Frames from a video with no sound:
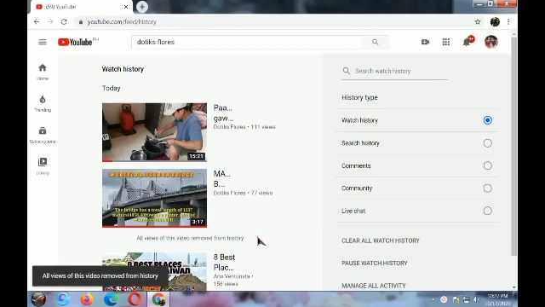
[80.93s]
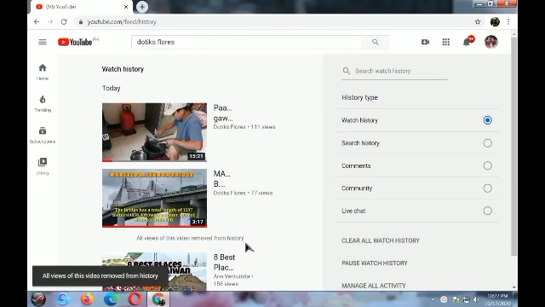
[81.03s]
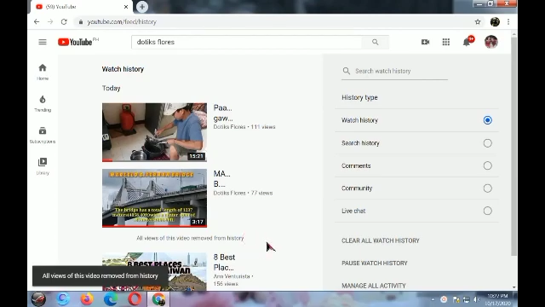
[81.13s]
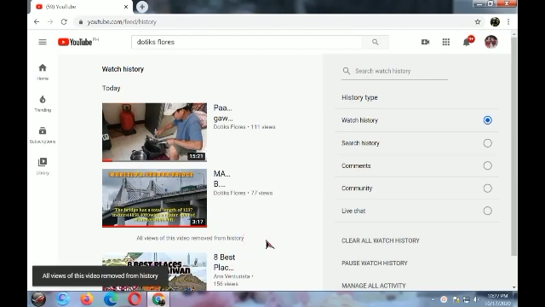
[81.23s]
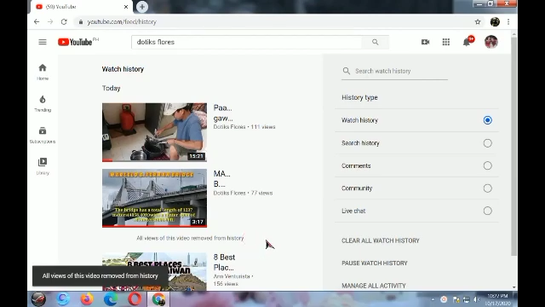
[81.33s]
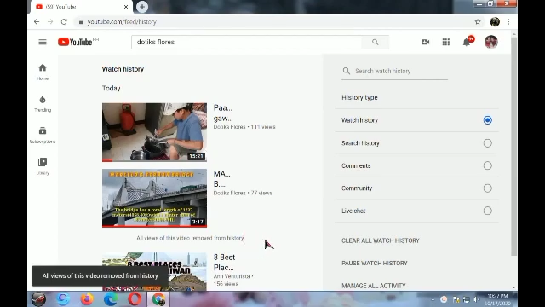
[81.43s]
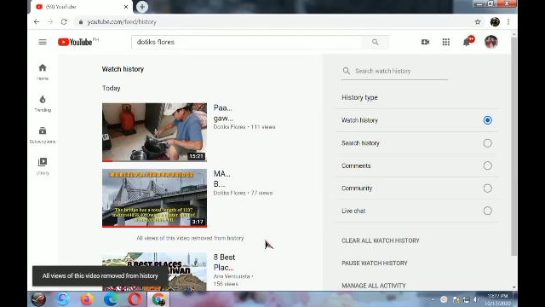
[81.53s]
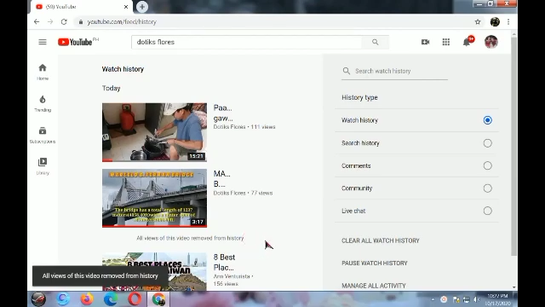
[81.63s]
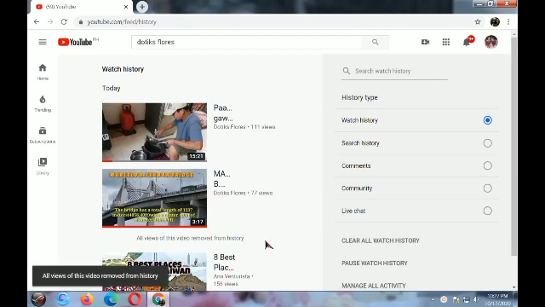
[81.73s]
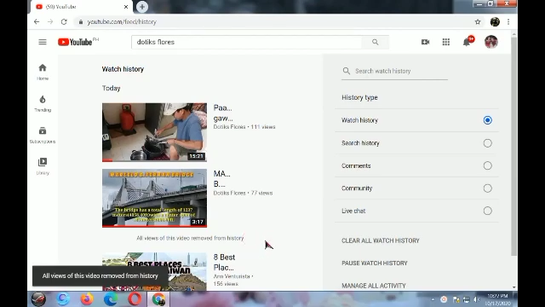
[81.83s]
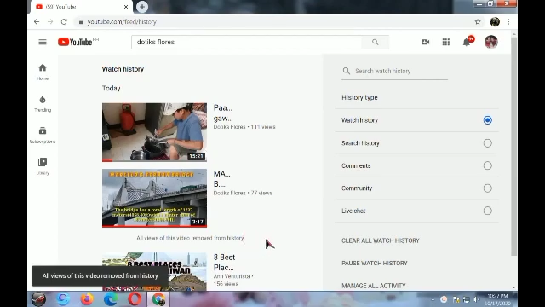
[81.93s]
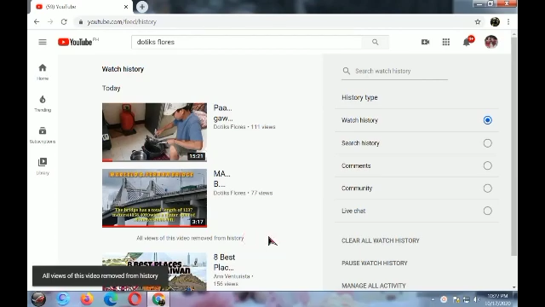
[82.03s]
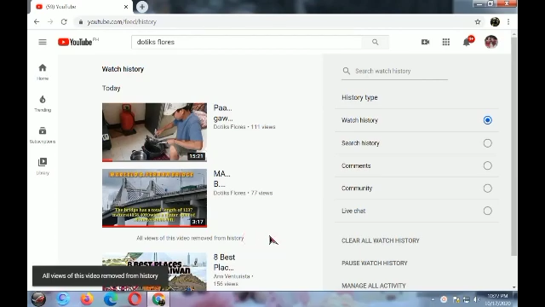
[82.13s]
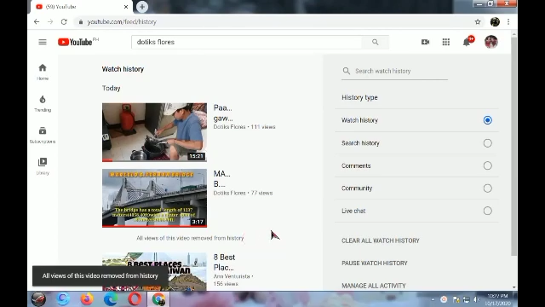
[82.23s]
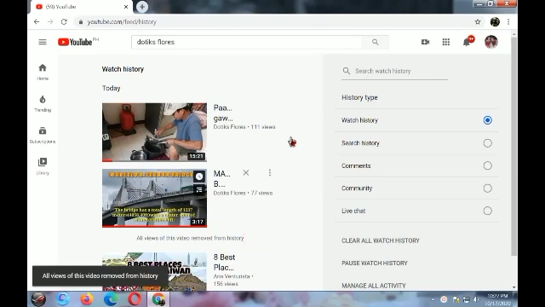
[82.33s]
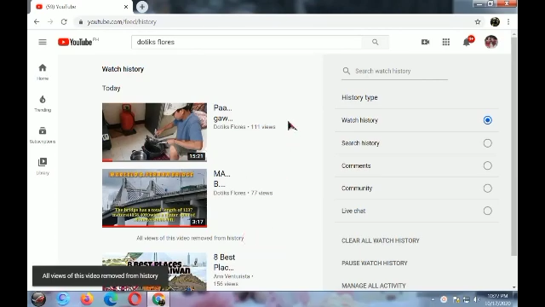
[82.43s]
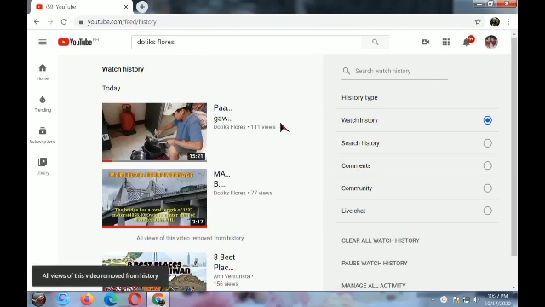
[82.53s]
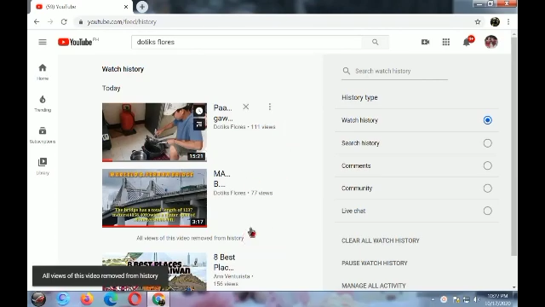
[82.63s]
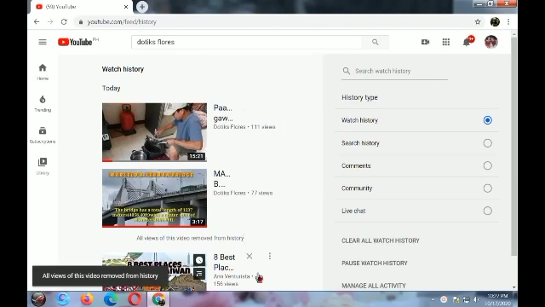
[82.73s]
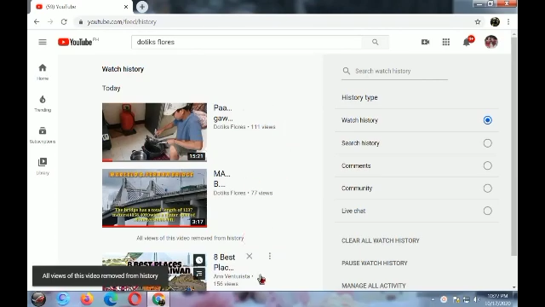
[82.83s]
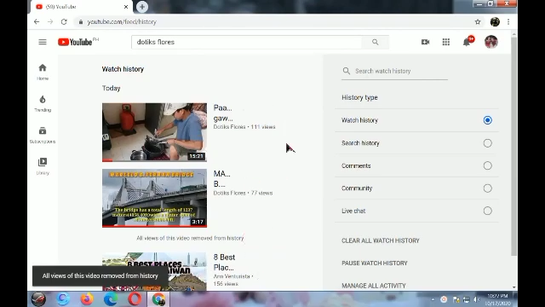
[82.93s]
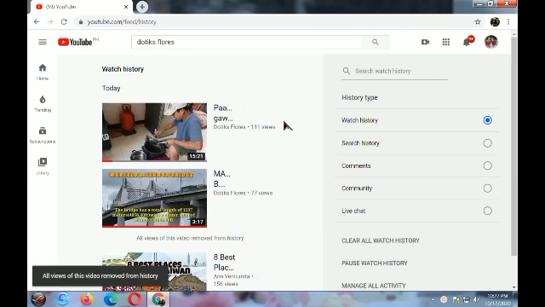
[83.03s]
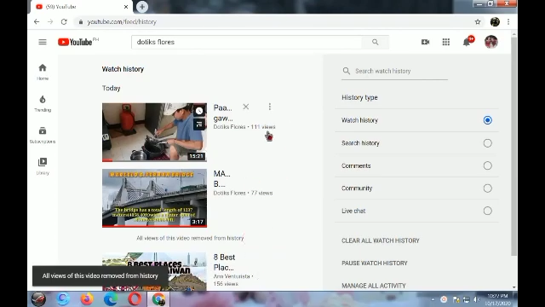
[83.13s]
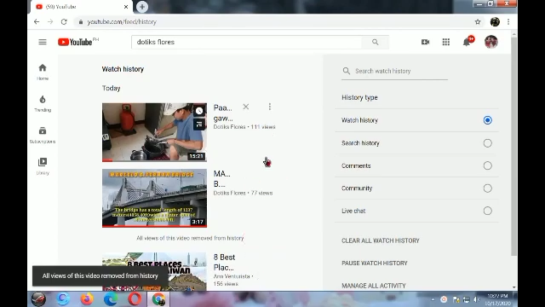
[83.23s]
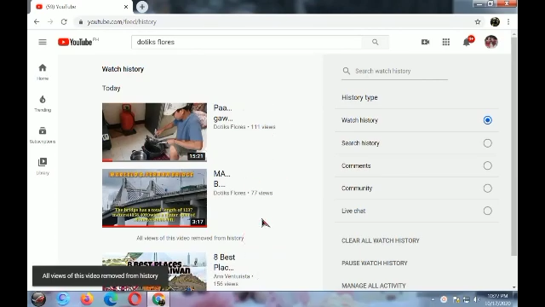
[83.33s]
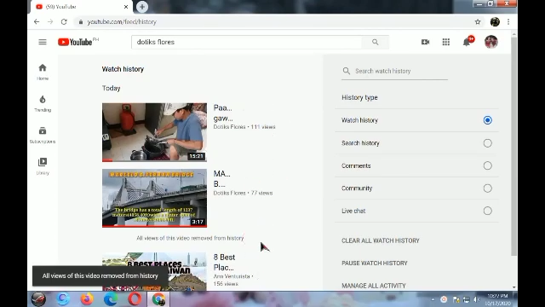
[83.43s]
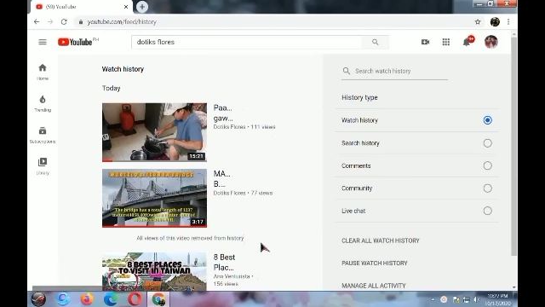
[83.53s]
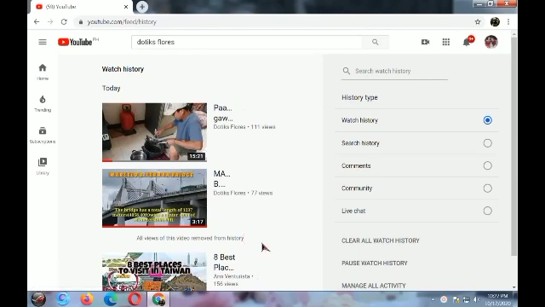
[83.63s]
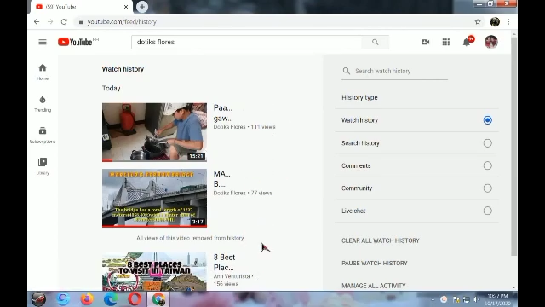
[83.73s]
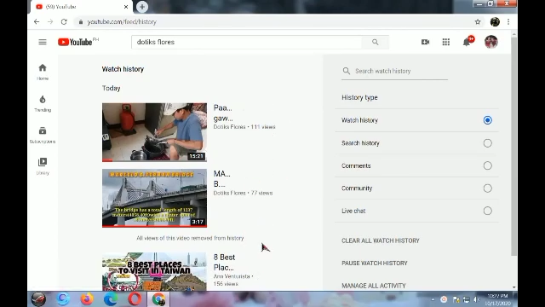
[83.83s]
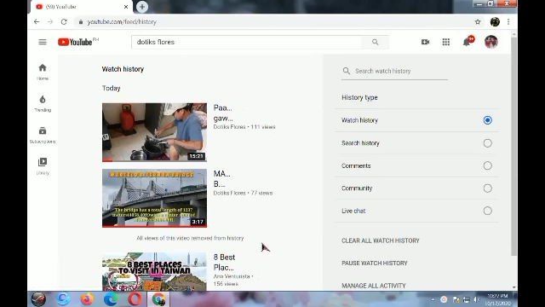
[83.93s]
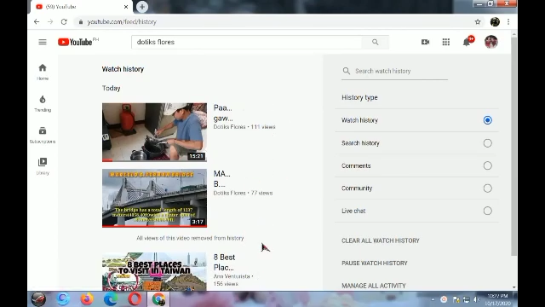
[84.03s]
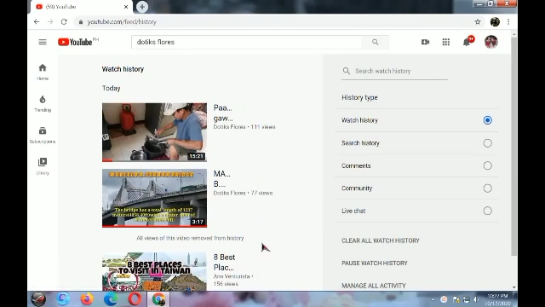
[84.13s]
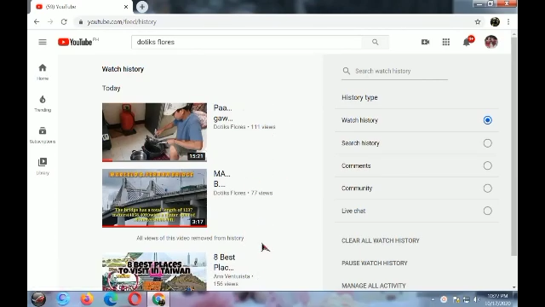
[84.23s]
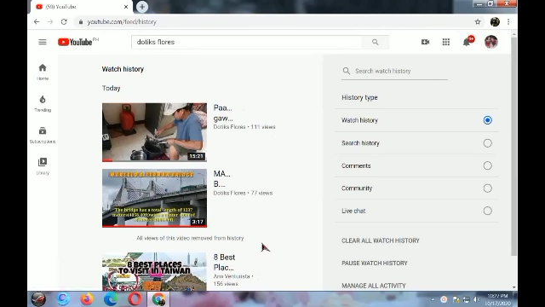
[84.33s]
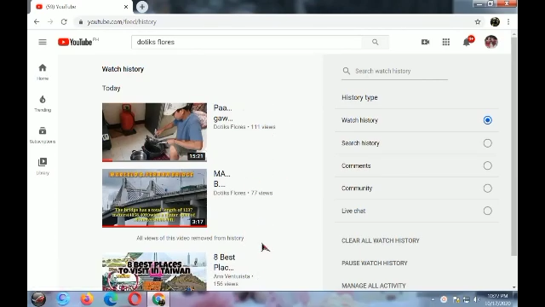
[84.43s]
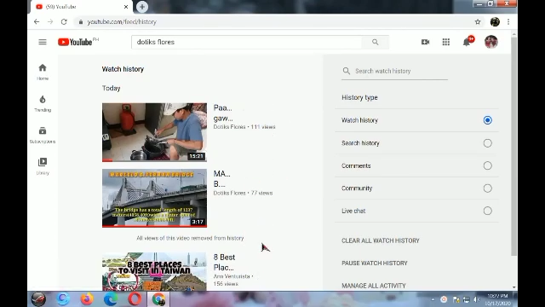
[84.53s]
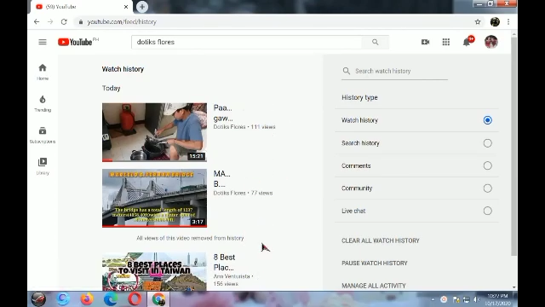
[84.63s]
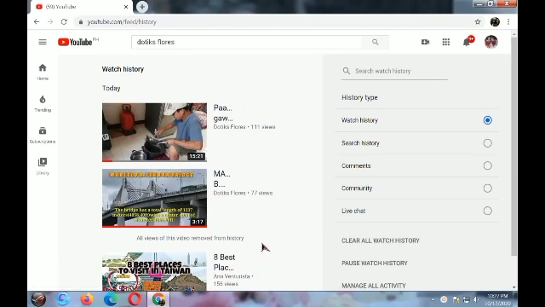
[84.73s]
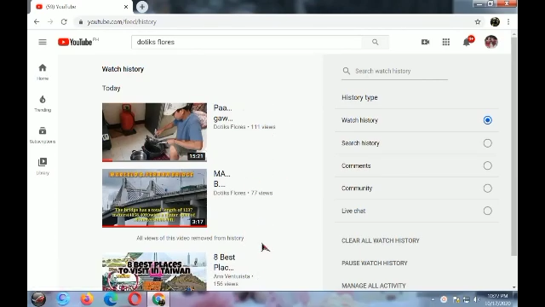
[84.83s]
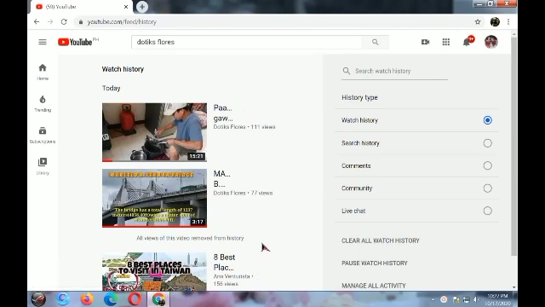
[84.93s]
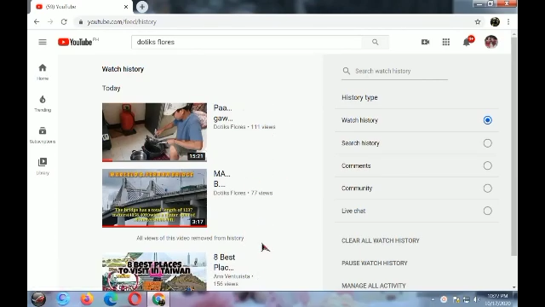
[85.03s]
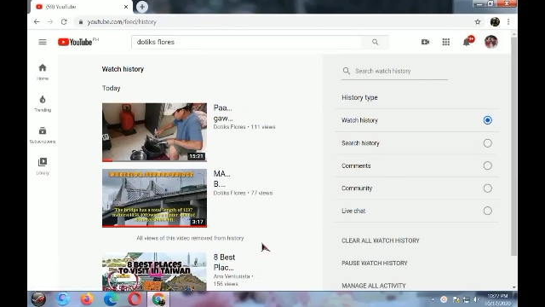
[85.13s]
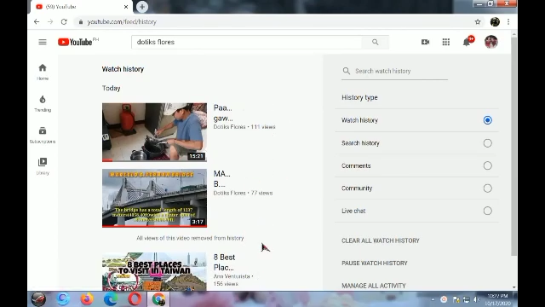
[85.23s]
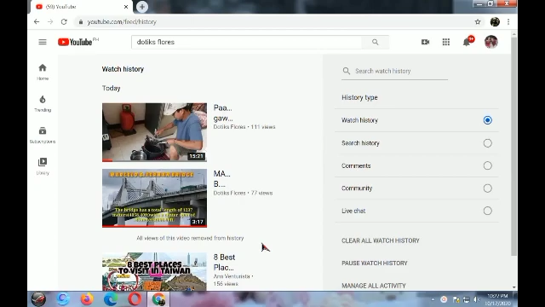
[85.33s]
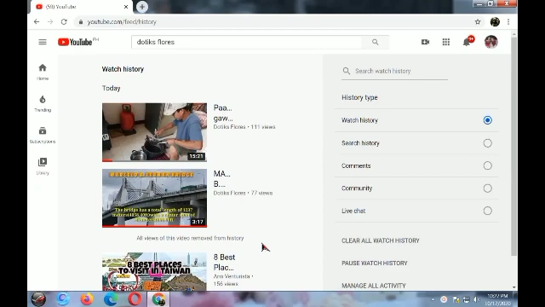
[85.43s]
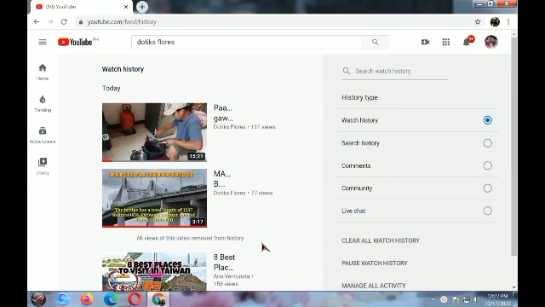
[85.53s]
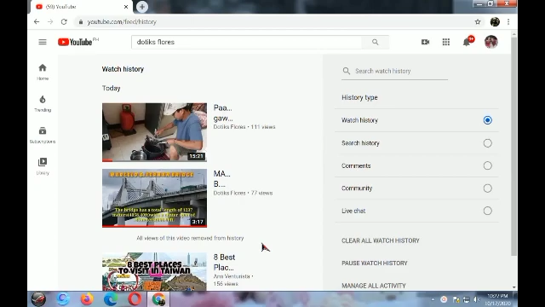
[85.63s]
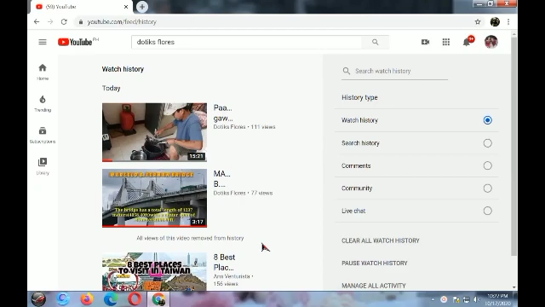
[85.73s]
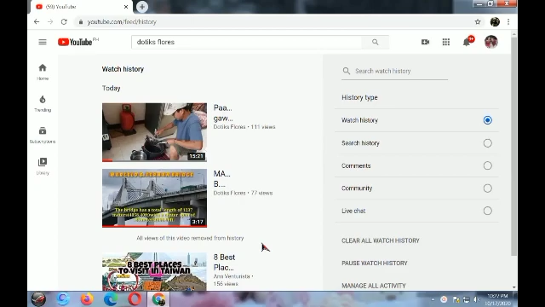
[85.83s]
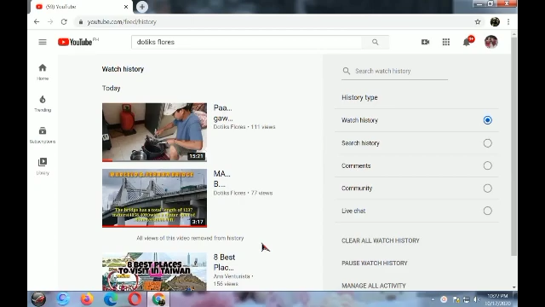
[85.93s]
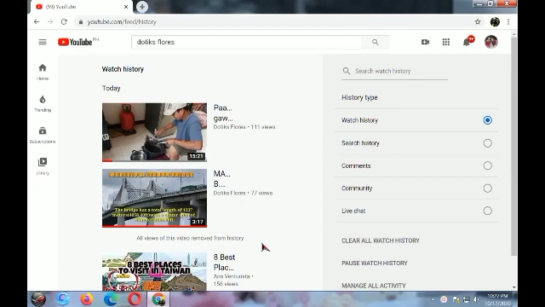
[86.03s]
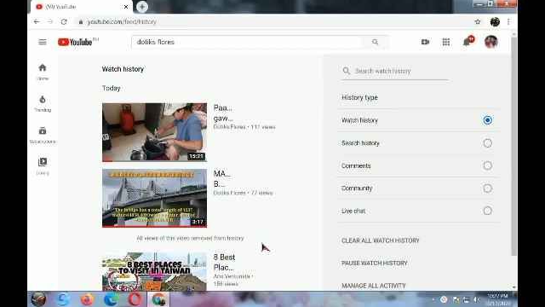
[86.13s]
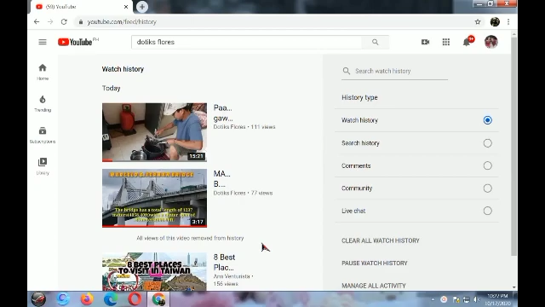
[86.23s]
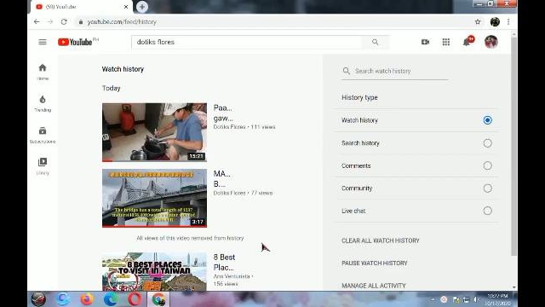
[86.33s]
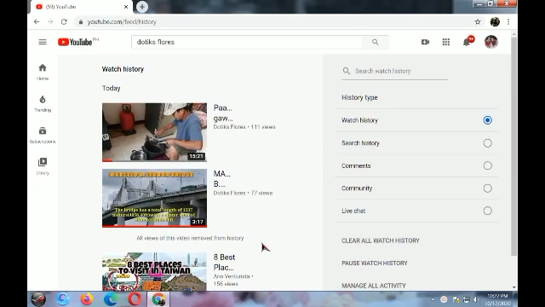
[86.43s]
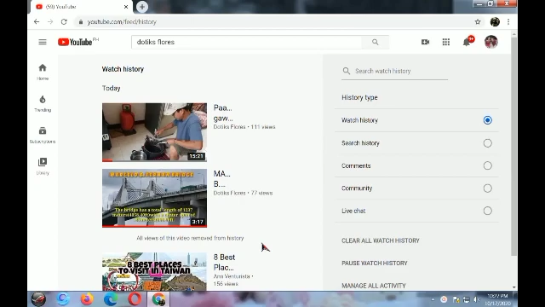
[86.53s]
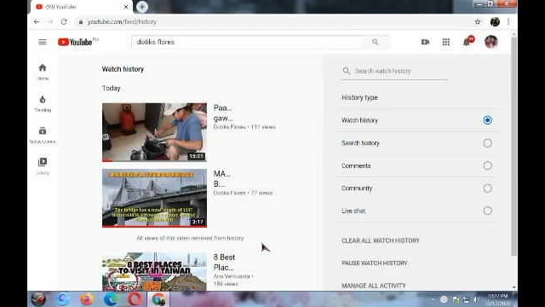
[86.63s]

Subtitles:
[unreadable: no face in view]